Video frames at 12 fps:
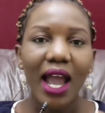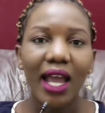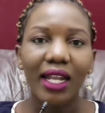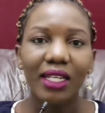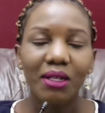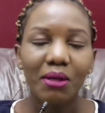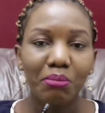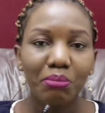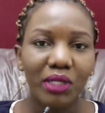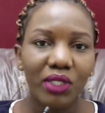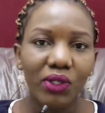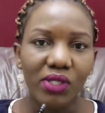and
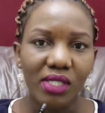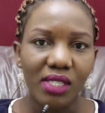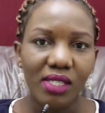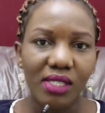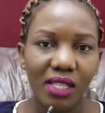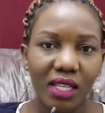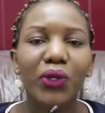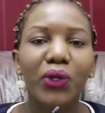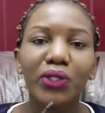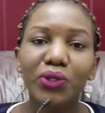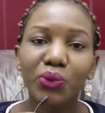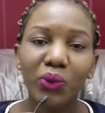be consistent.
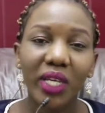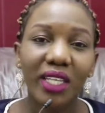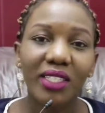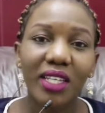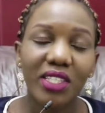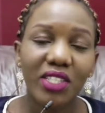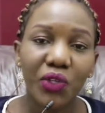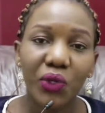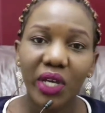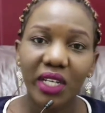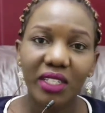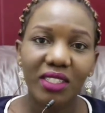Don't wait until
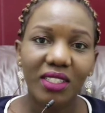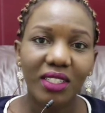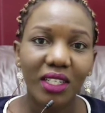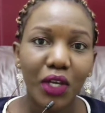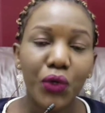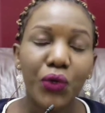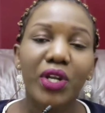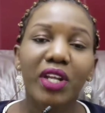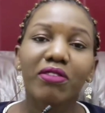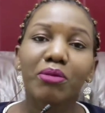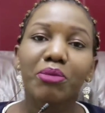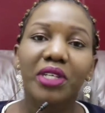you are ready. You'll
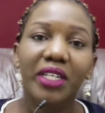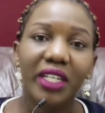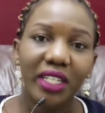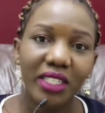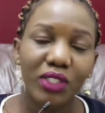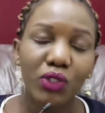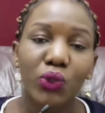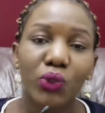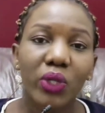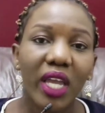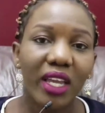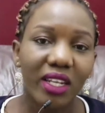never be ready to
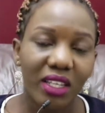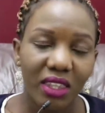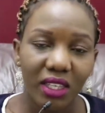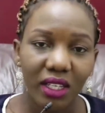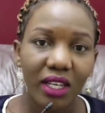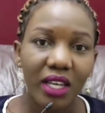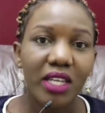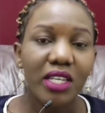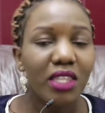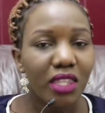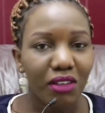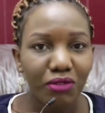do anything
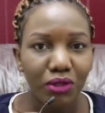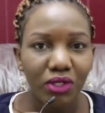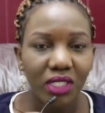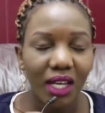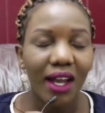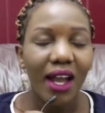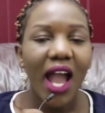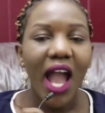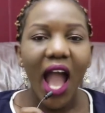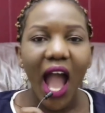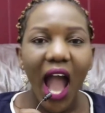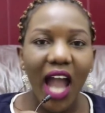in the future.
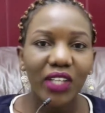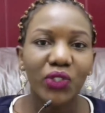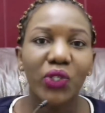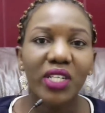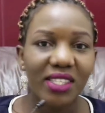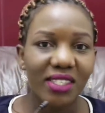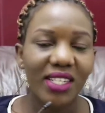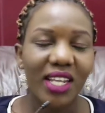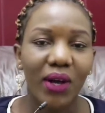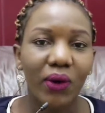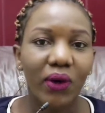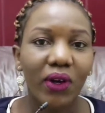Action is
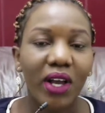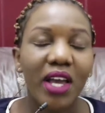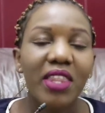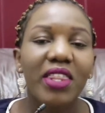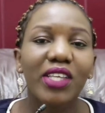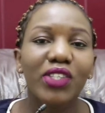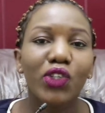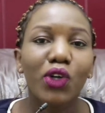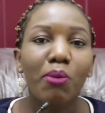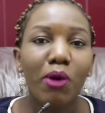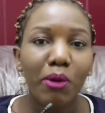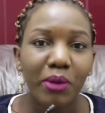now. There is
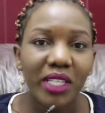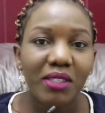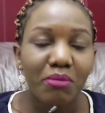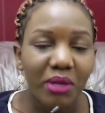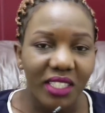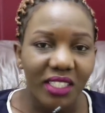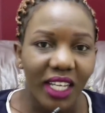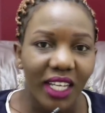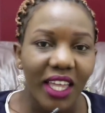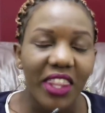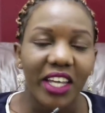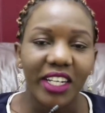no moment
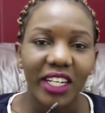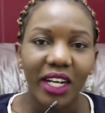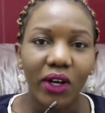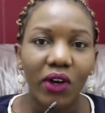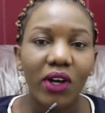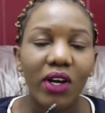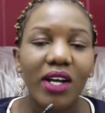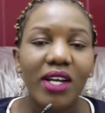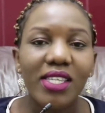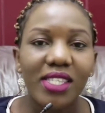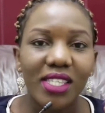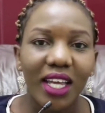better than now.
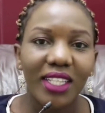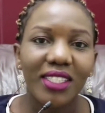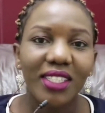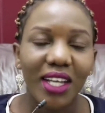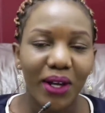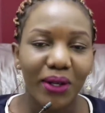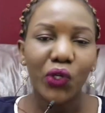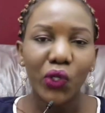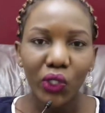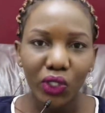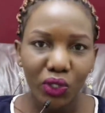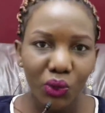Start now.
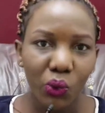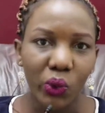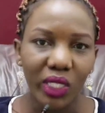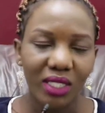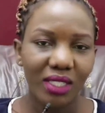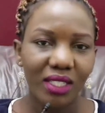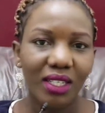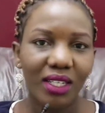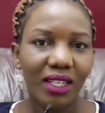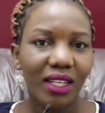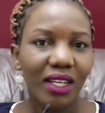Don't quit.